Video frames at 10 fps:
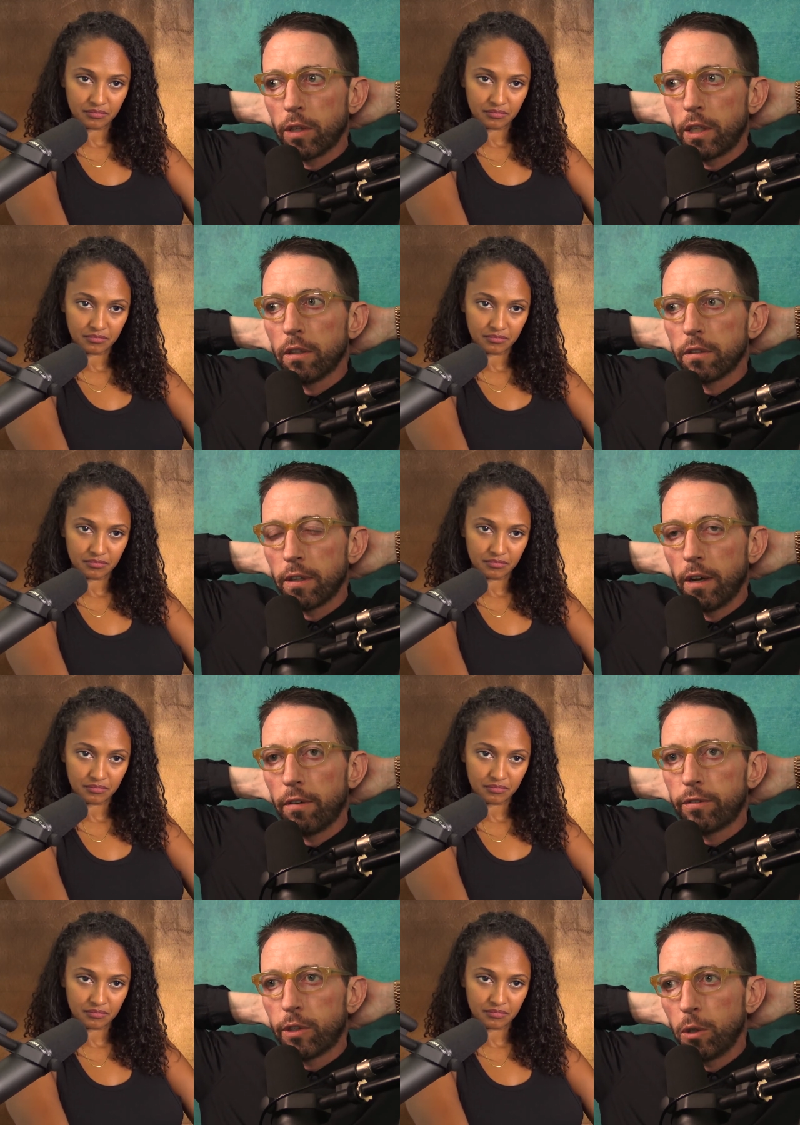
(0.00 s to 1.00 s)
Speaker 1: drinking
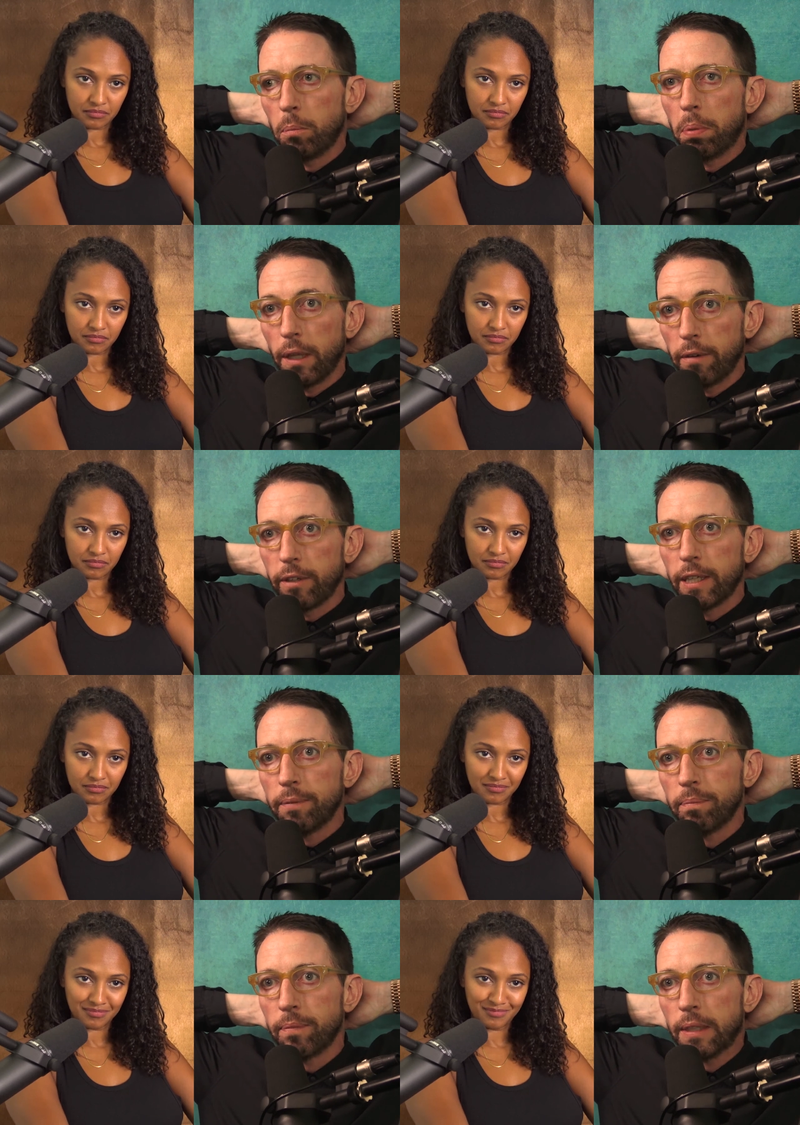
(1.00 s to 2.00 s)
yourself to oblivion.
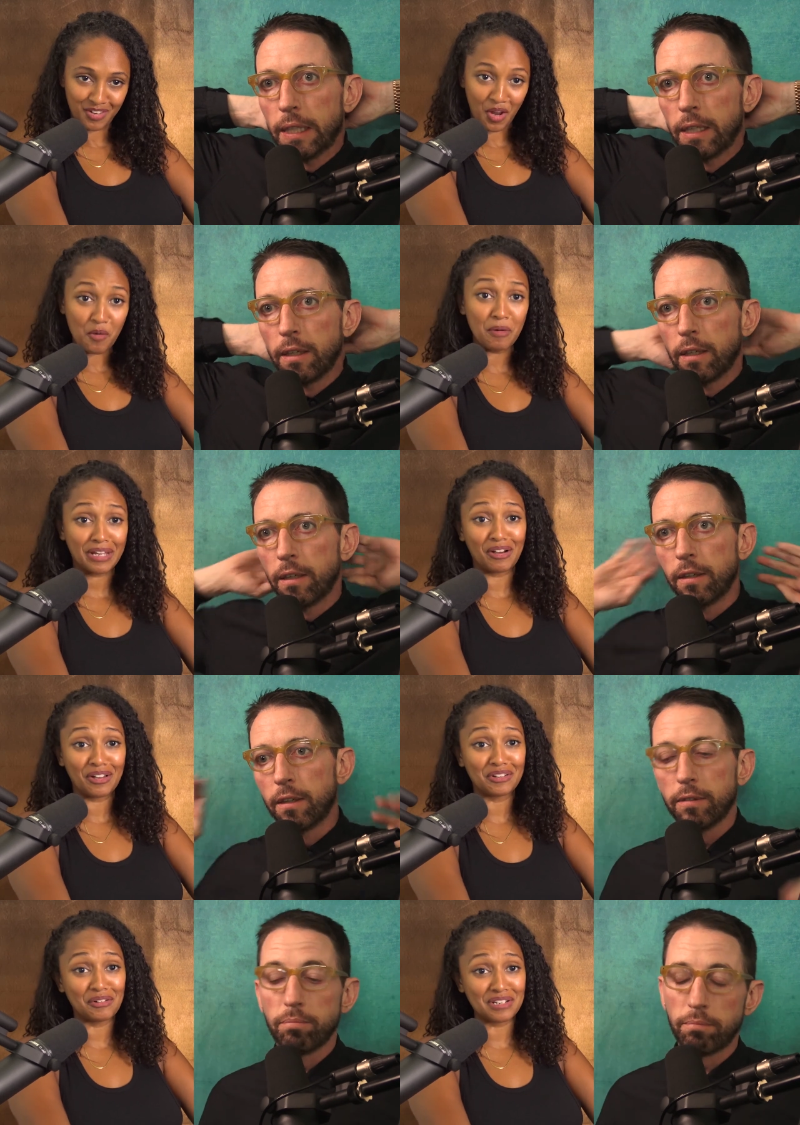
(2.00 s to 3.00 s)
Speaker 2: Oh my
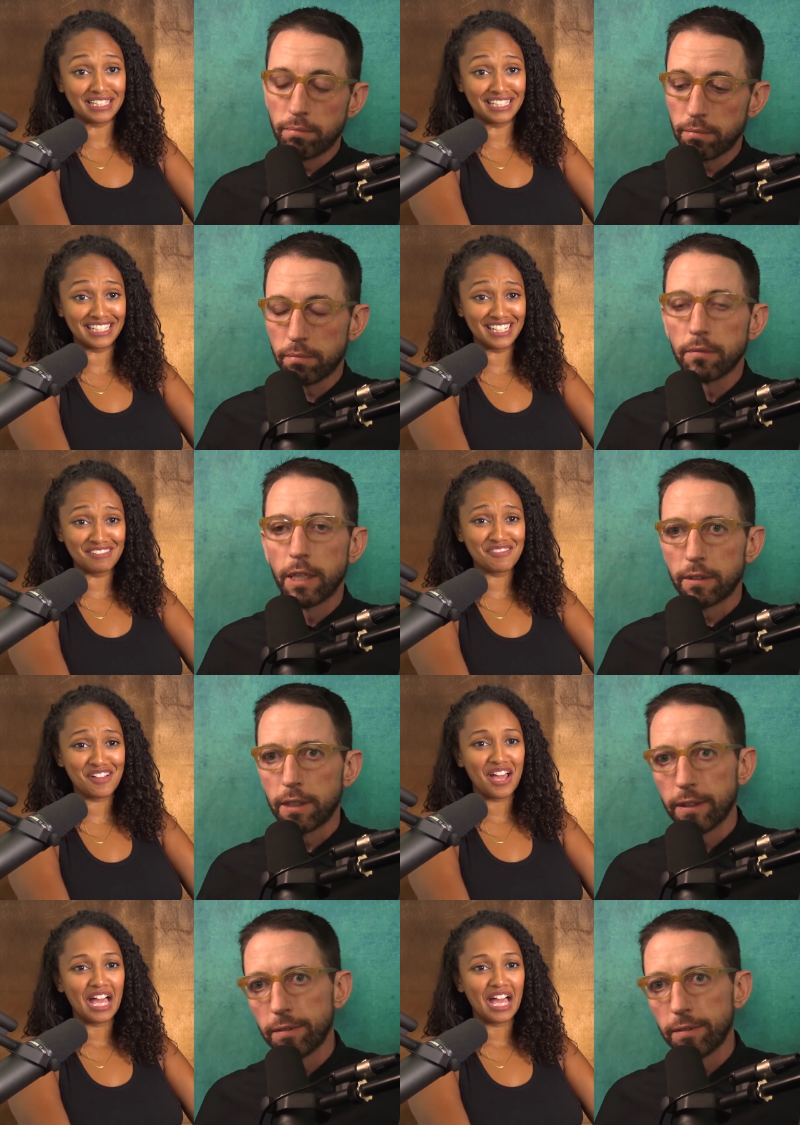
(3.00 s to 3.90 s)
God. No, he didn't.
Speaker 1: Yes, he